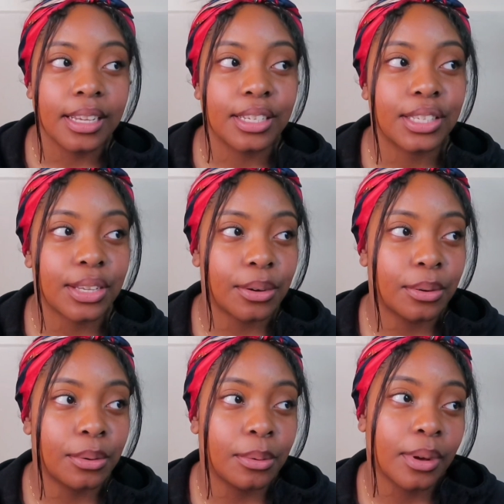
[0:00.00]

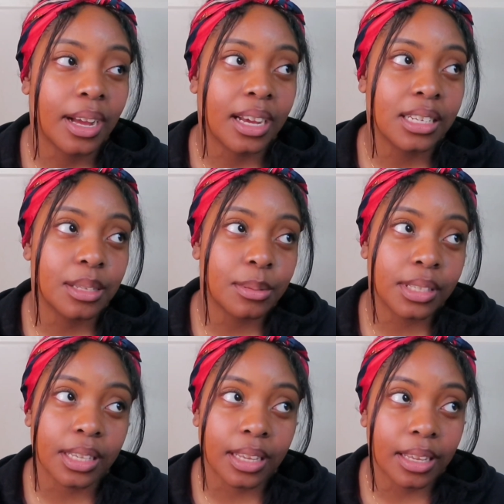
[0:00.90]
So I just
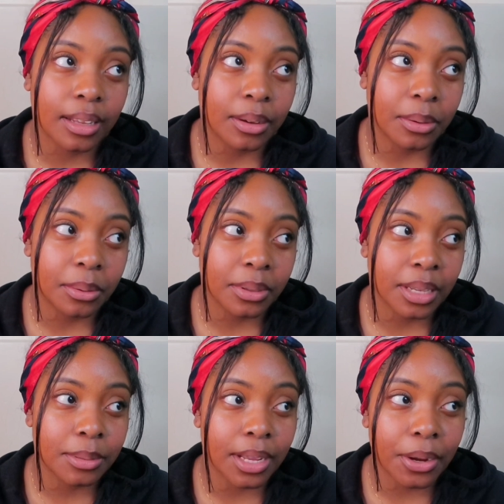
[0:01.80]
was like, oh,
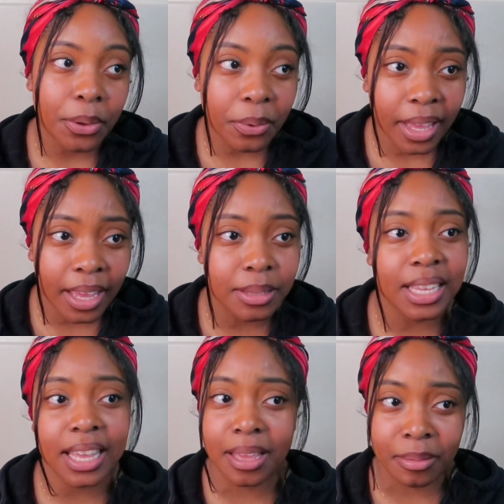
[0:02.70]
they was like, are you okay? I was
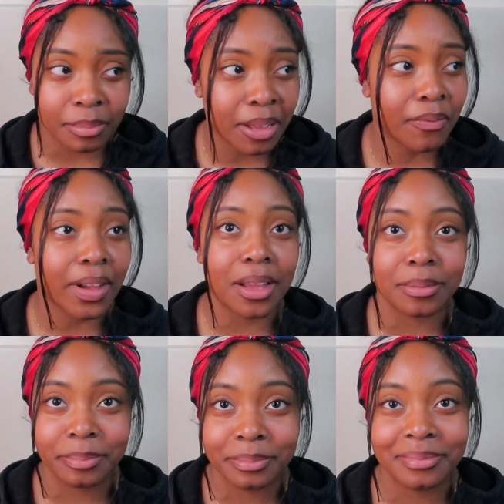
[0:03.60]
like, yeah, I'm
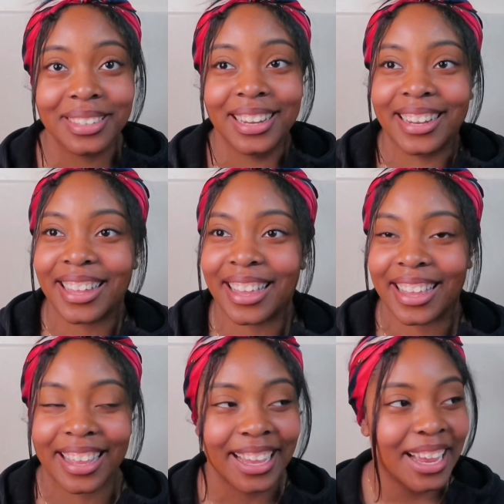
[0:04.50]
fine.
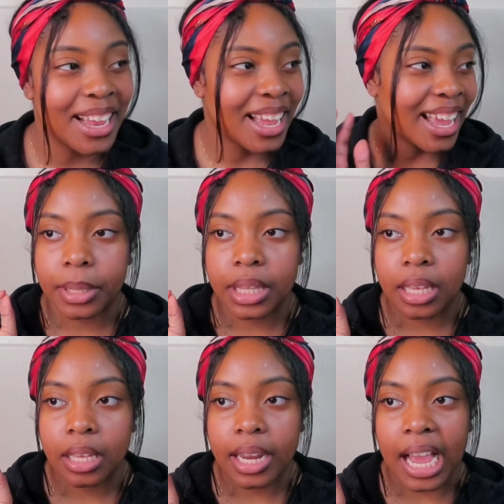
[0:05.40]
Like, but
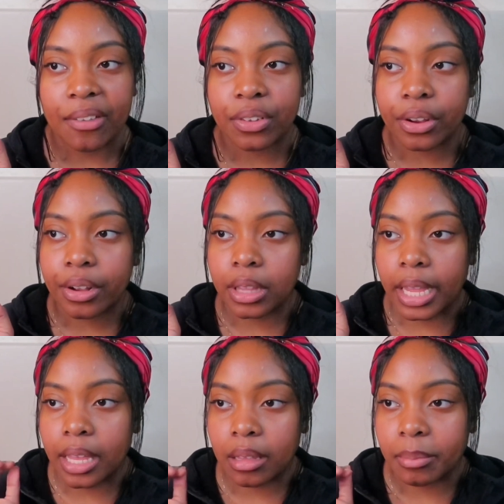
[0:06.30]
then after
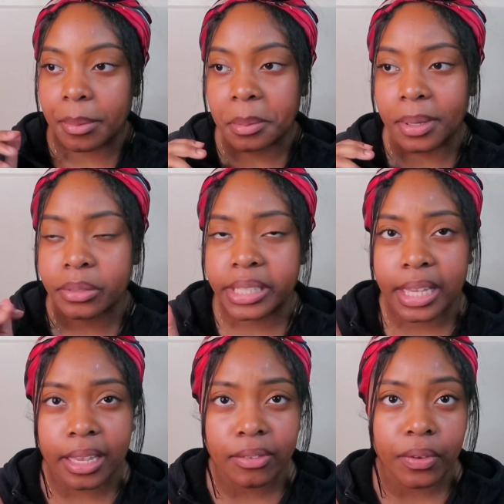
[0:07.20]
like maybe about
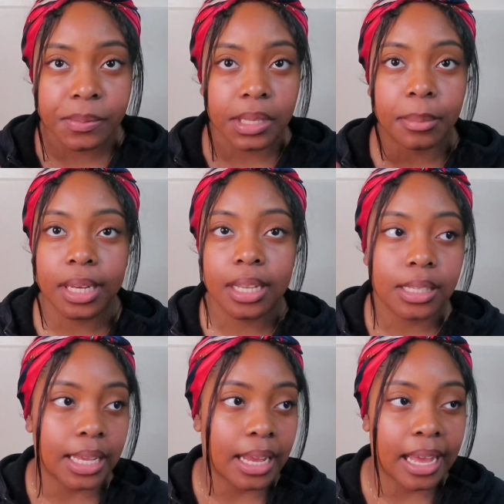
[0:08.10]
10-15 minutes,
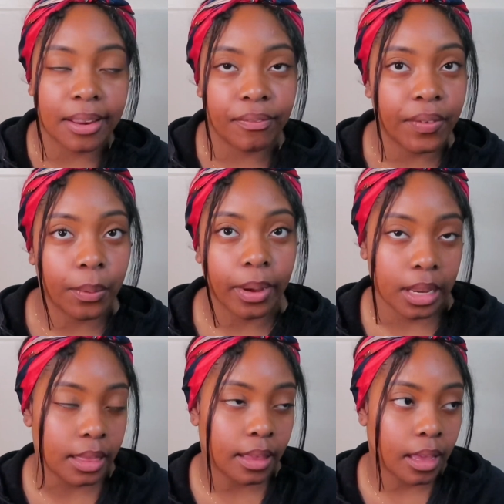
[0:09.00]
I didn't feel
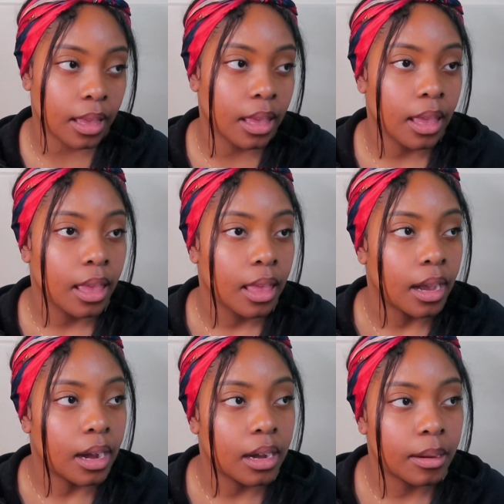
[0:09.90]
anything.
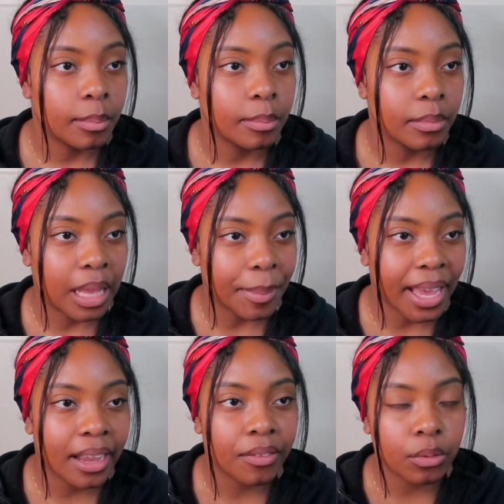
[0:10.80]
I mean,
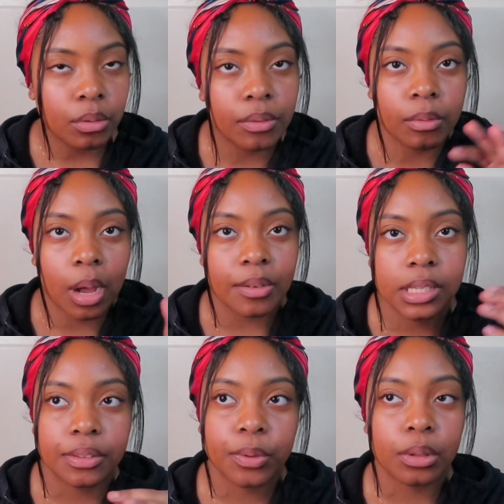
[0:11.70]
you could
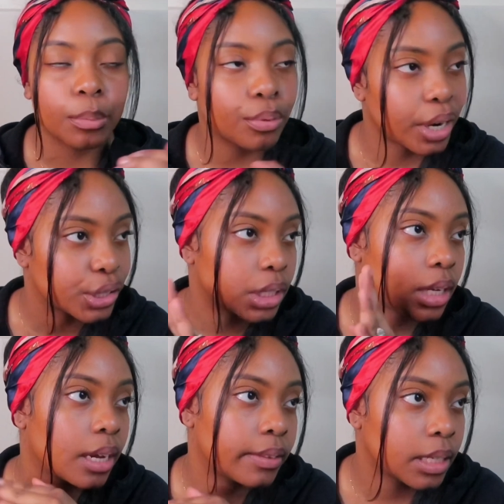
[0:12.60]
obviously feel the pressure
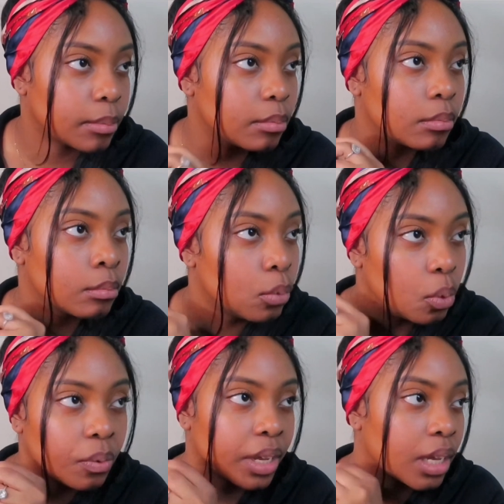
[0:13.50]
of them
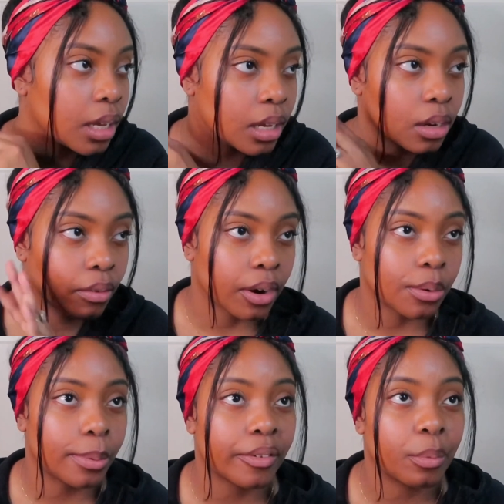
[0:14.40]
moving around or
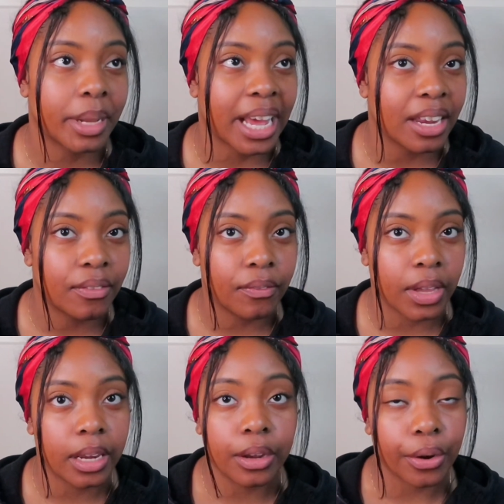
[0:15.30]
whatever, but it
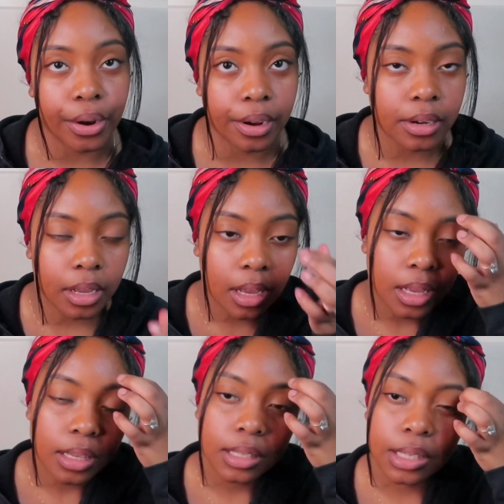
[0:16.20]
didn't hurt.
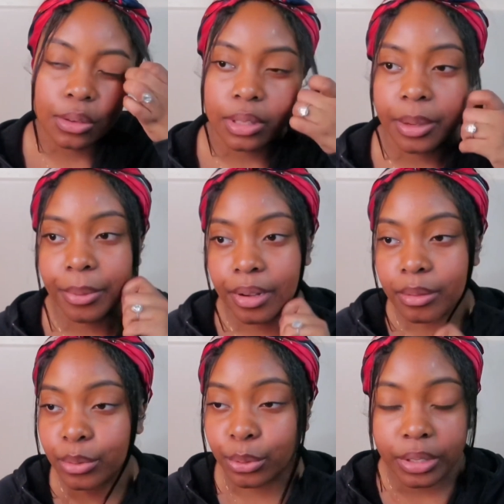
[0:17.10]
So they were
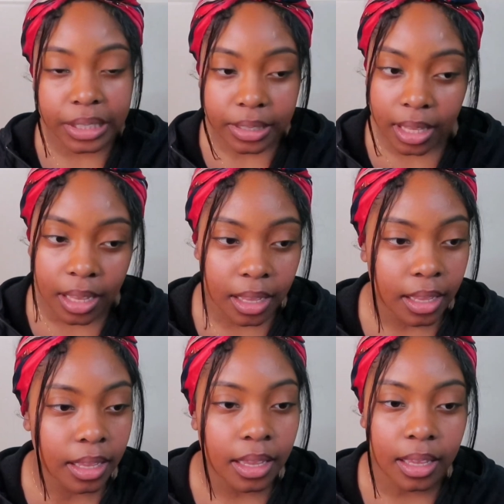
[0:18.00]
doing their
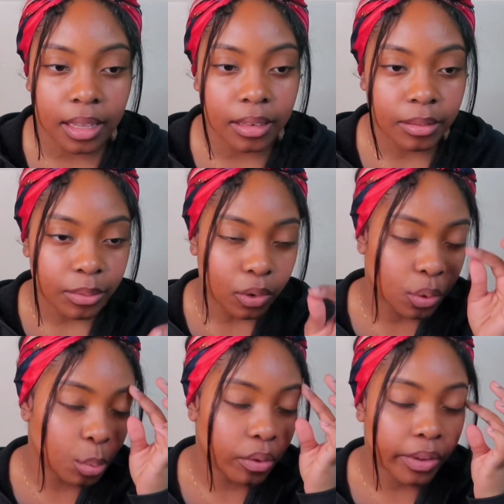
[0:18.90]
thing and
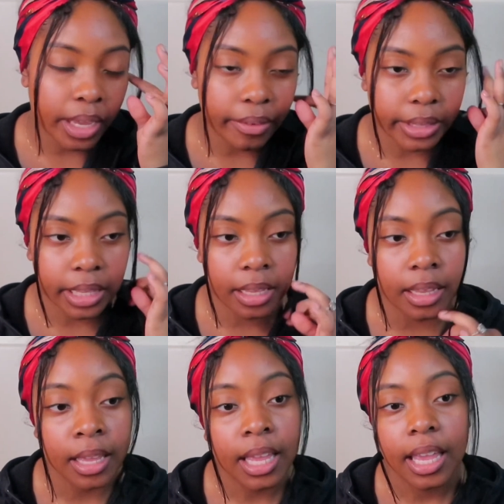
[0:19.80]
removing
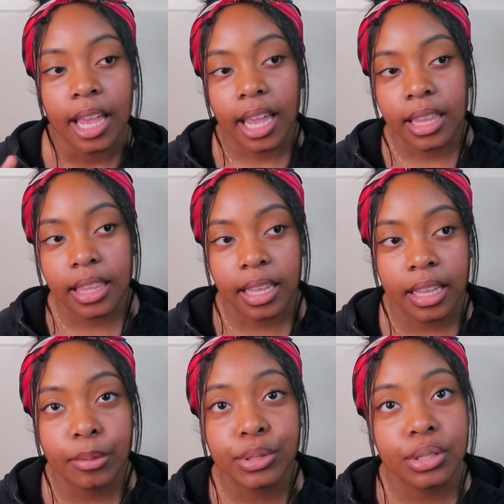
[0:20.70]
everything. And then
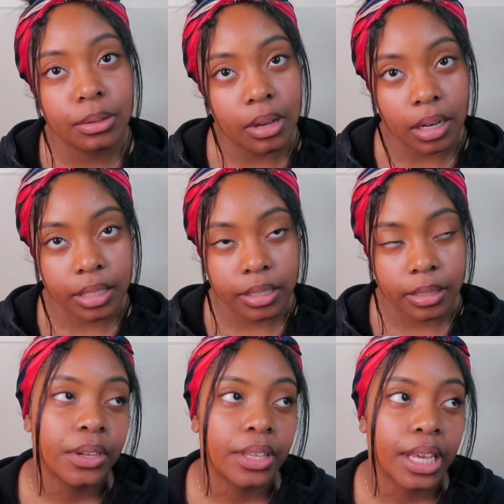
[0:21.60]
it was 2 doctors.
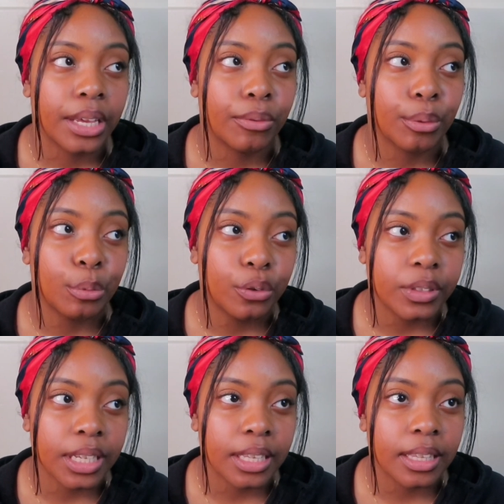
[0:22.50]
After they removed
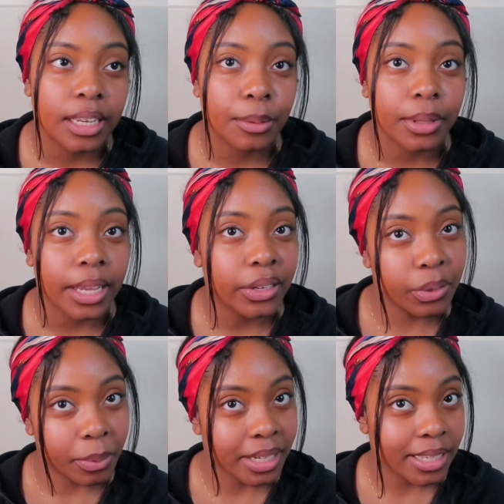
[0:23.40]
it, then they were like, do you
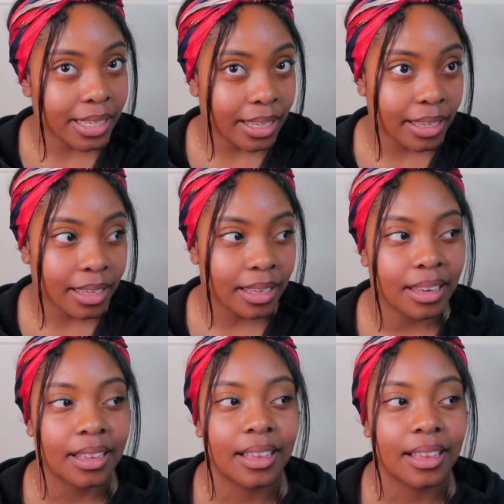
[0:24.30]
want to see it?